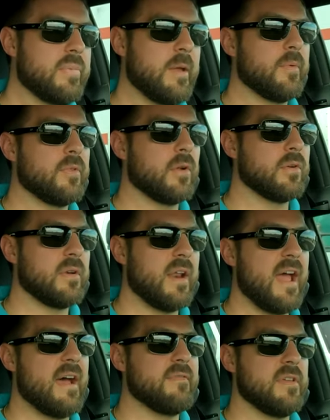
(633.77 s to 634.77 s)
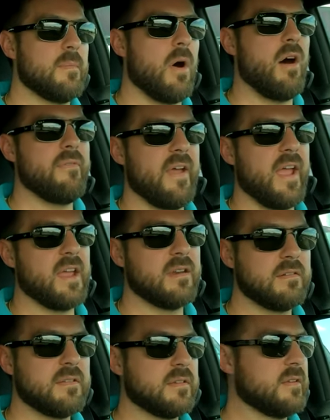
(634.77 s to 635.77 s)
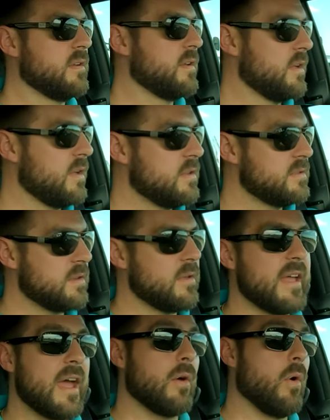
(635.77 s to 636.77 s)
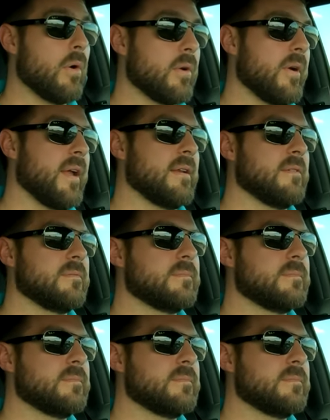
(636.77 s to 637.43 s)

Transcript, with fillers: People don't have them offhand, so they had to order it.